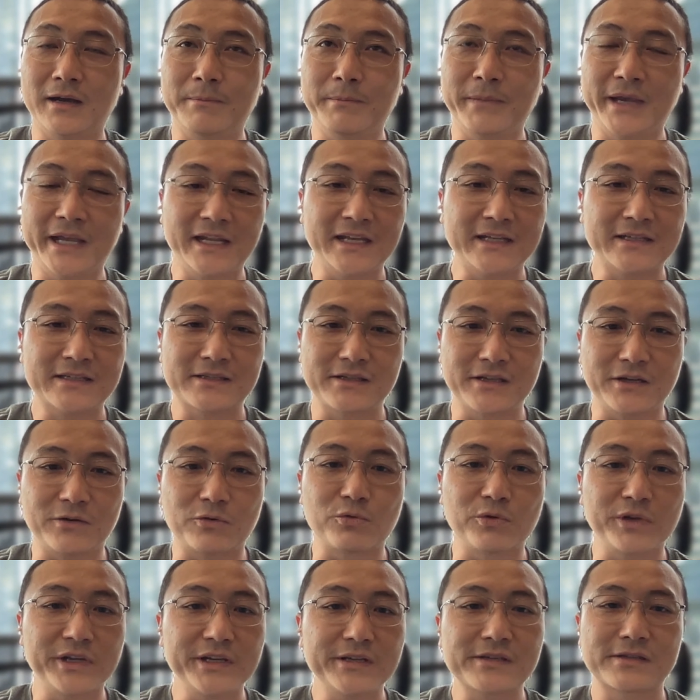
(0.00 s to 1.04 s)
manage the
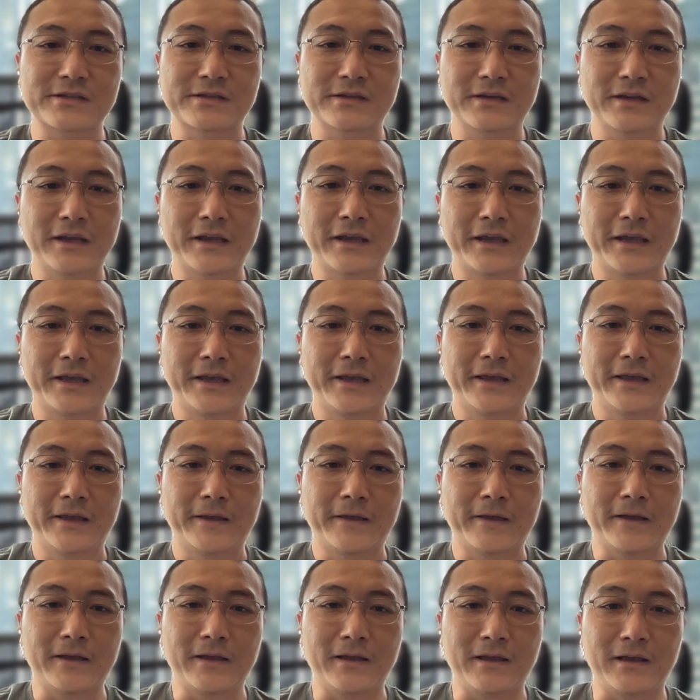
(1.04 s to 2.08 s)
risk
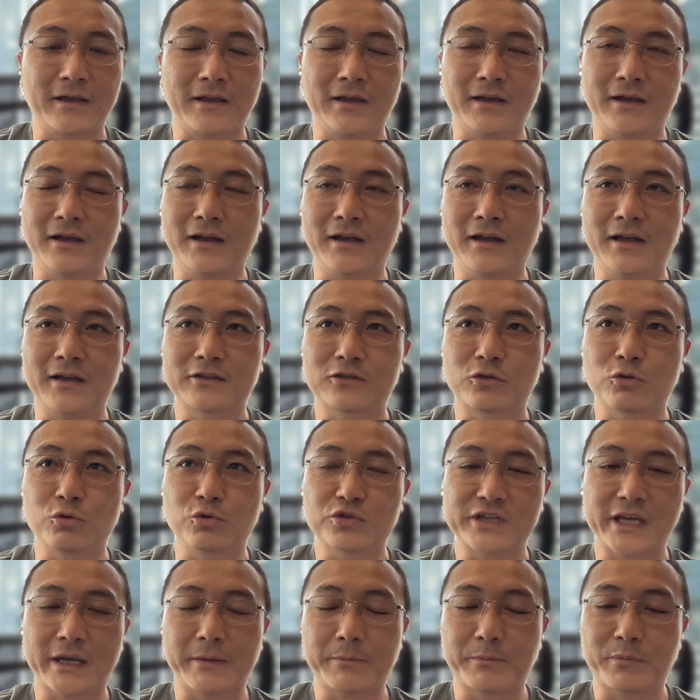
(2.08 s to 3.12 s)
to
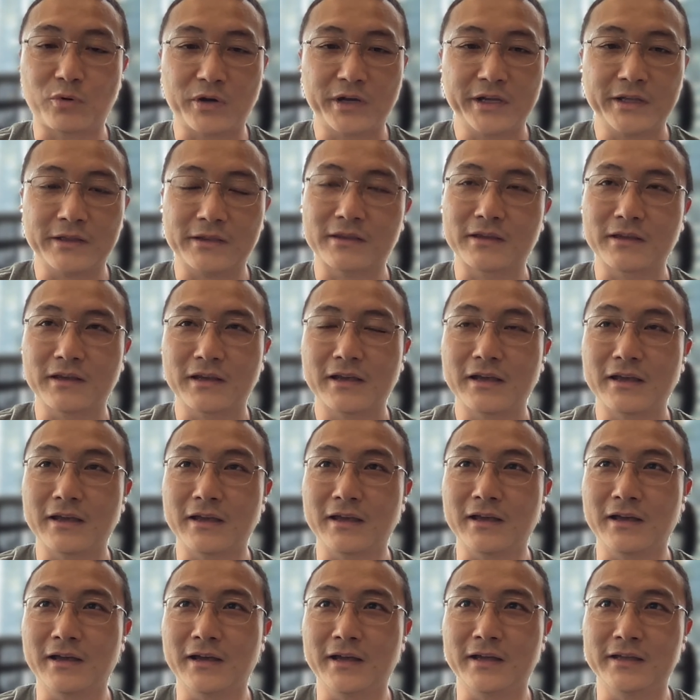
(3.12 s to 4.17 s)
separate
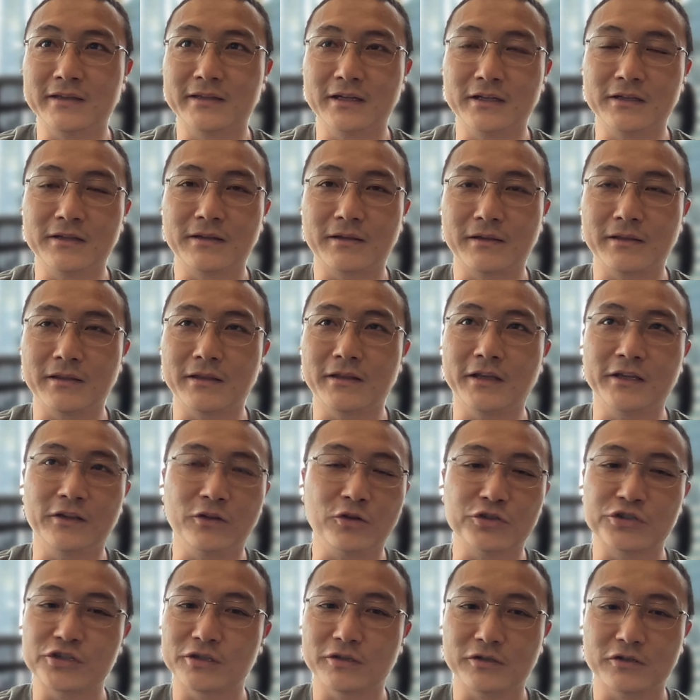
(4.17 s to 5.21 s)
the
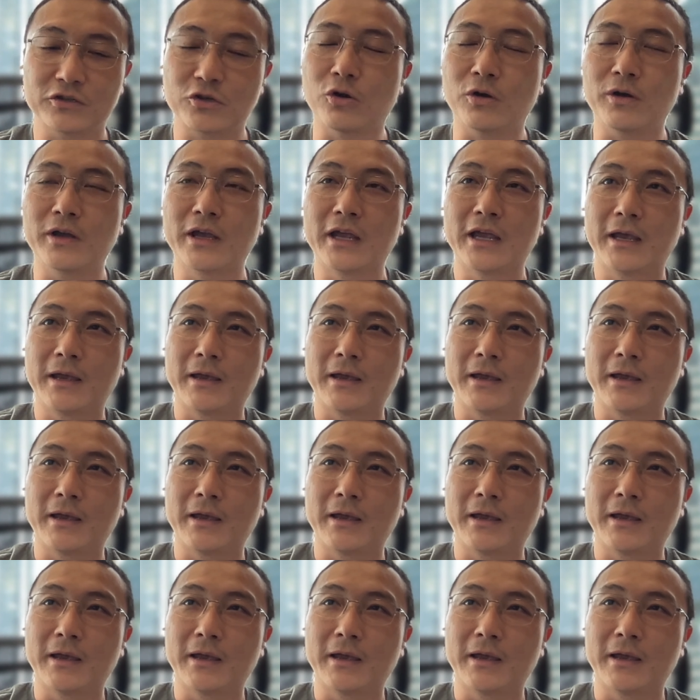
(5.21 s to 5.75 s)
nodes. So